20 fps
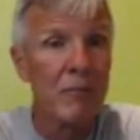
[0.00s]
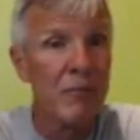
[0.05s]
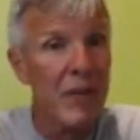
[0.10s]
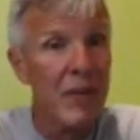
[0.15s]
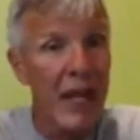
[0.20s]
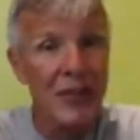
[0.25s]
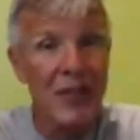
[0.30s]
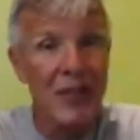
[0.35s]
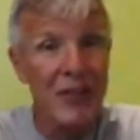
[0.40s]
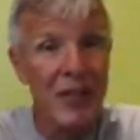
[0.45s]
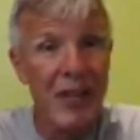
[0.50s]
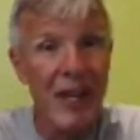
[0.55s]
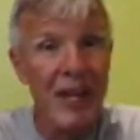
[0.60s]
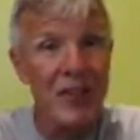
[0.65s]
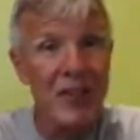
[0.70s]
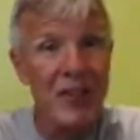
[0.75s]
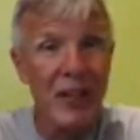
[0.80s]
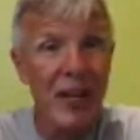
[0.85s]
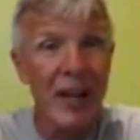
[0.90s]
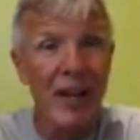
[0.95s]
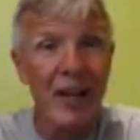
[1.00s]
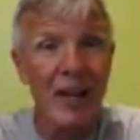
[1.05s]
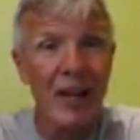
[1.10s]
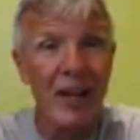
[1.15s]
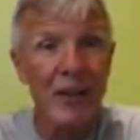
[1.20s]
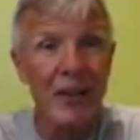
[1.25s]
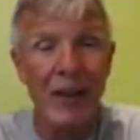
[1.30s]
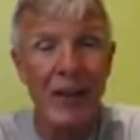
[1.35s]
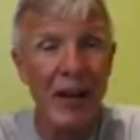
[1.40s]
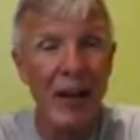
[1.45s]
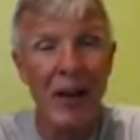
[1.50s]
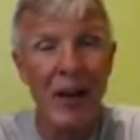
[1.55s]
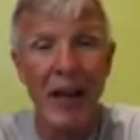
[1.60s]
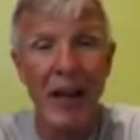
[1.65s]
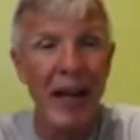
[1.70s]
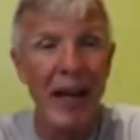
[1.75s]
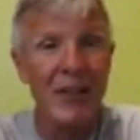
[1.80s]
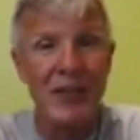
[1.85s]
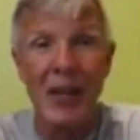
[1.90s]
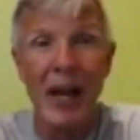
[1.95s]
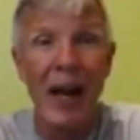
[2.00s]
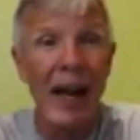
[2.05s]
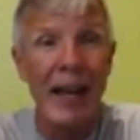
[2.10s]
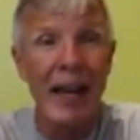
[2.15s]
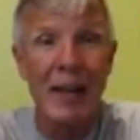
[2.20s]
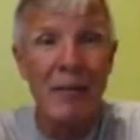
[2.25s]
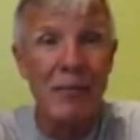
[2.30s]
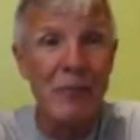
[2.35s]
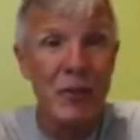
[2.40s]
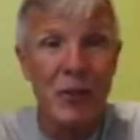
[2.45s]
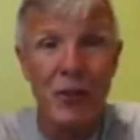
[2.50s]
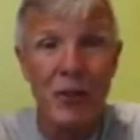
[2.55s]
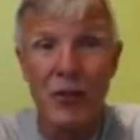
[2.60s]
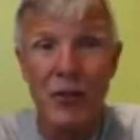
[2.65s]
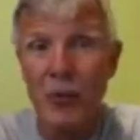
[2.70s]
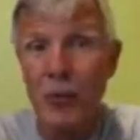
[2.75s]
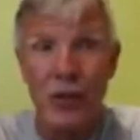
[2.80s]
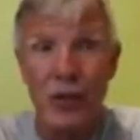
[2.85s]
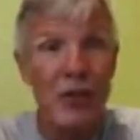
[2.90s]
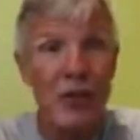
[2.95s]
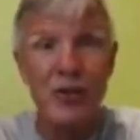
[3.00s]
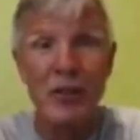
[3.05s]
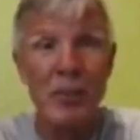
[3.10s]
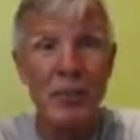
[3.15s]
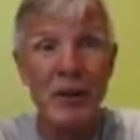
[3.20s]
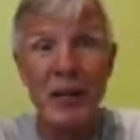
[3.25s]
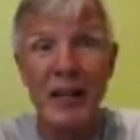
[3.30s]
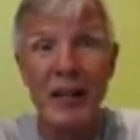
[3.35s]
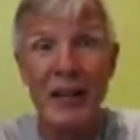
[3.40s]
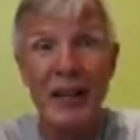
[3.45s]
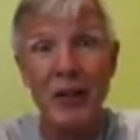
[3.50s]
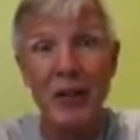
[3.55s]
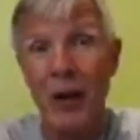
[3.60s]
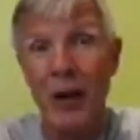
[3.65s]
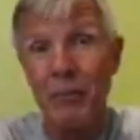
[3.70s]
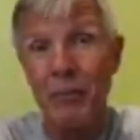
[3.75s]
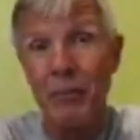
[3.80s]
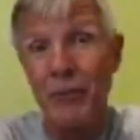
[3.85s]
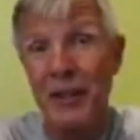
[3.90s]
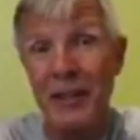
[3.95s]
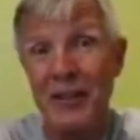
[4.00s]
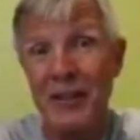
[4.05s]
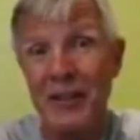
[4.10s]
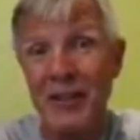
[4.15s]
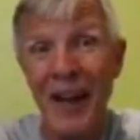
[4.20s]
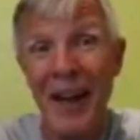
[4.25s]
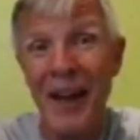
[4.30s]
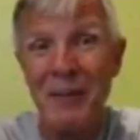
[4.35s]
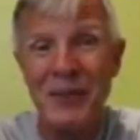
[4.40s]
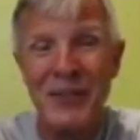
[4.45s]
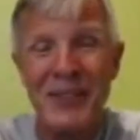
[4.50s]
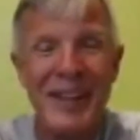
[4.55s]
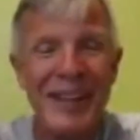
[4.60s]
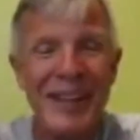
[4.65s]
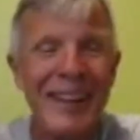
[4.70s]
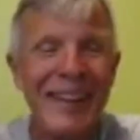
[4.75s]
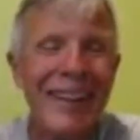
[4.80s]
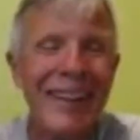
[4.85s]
Nancy's an educator, as I am too. We're used to being interrupted at times.